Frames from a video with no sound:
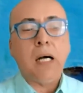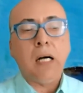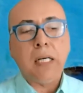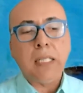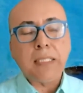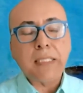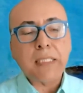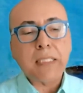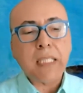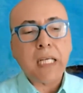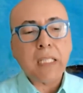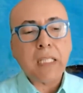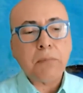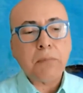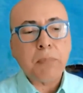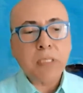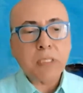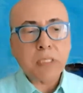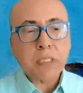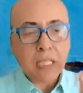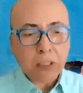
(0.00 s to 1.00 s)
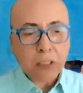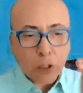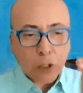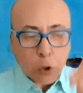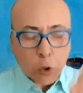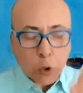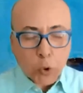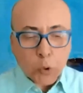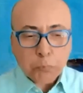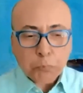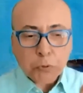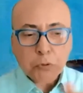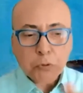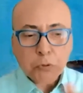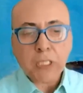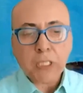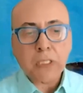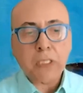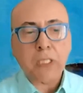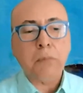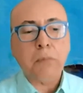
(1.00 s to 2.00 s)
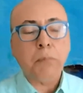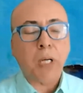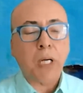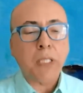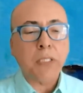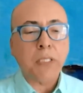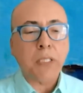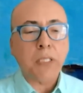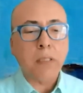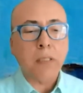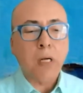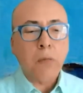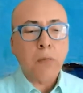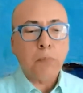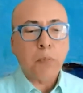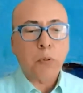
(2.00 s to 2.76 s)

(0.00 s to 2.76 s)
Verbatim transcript: uh, statements that are grouped together by the